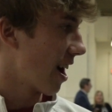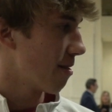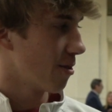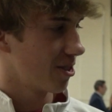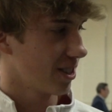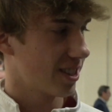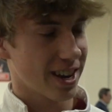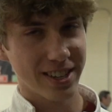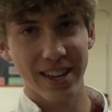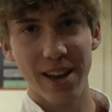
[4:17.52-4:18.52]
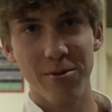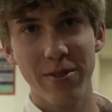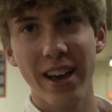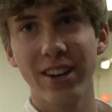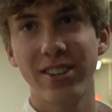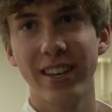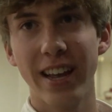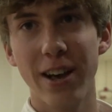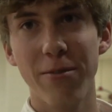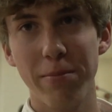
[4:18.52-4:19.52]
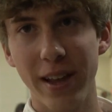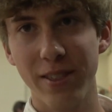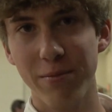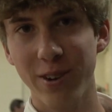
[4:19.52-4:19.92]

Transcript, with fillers: I'm most excited is that we actually get to help paint the